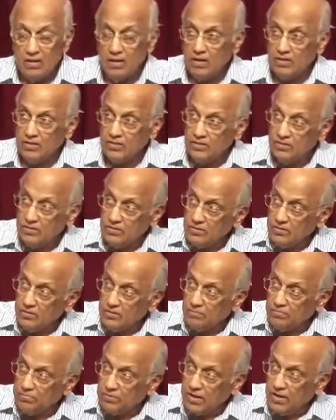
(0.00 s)
It's
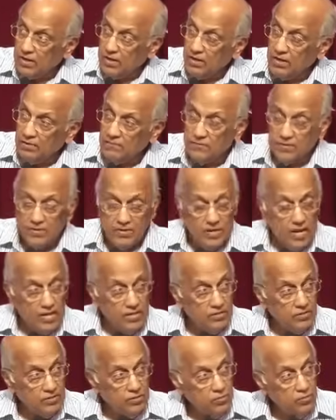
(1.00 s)
completely different. That
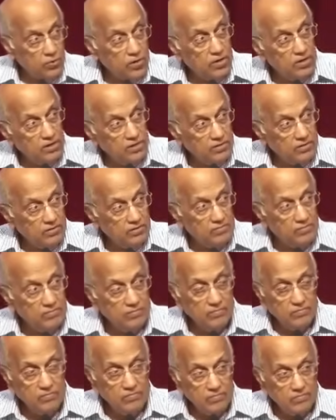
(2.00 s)
is of the world.
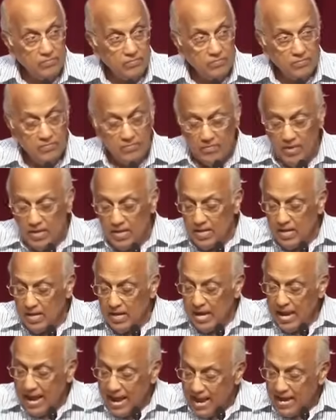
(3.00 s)

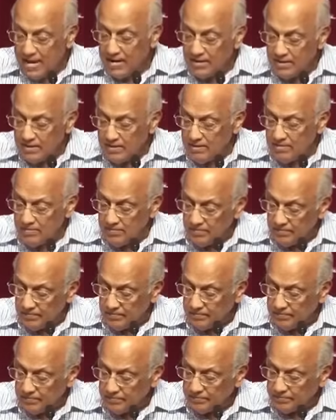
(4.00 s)
And
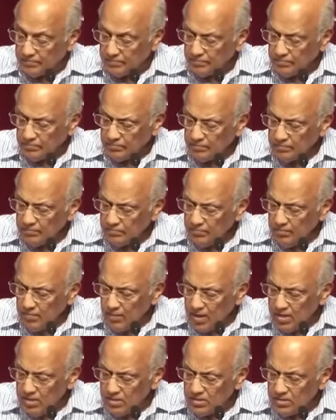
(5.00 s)

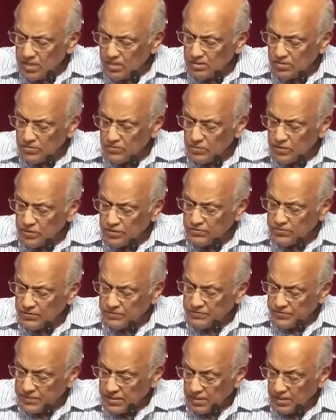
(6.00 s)
he says in verse
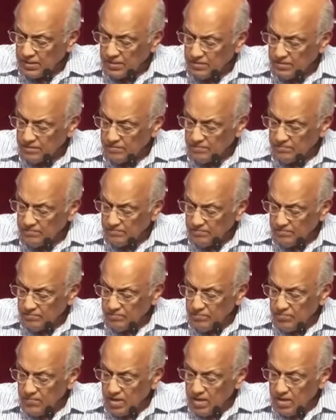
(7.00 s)
fifteen,
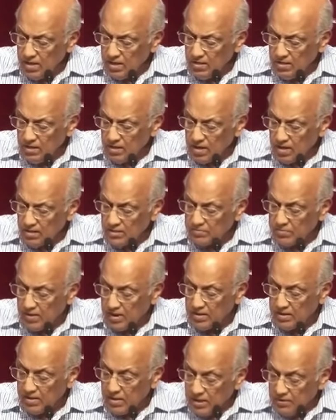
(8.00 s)
the last
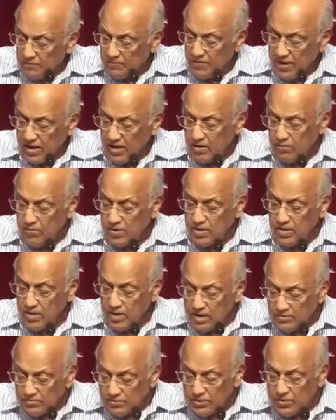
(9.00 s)
part, if anyone
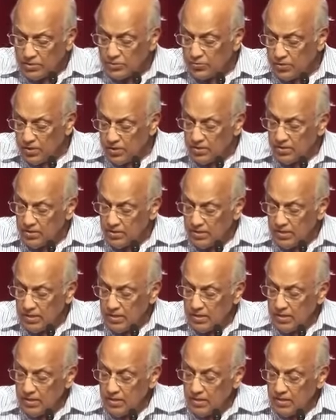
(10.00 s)
loves this world,
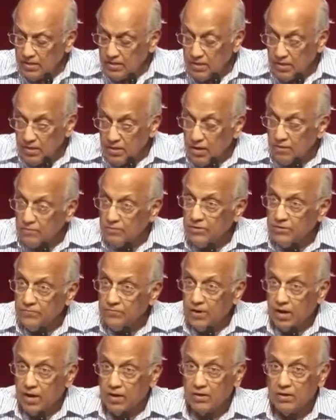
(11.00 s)
the love of the
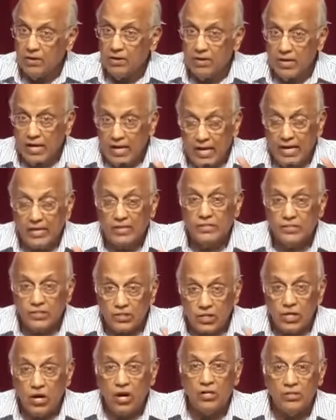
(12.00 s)
Father is
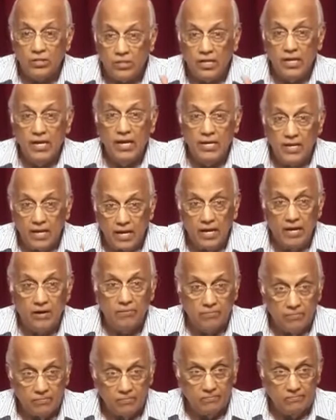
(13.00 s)
not in
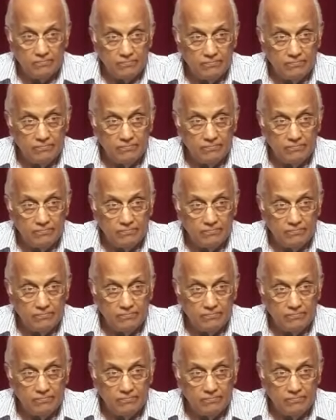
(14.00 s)
him.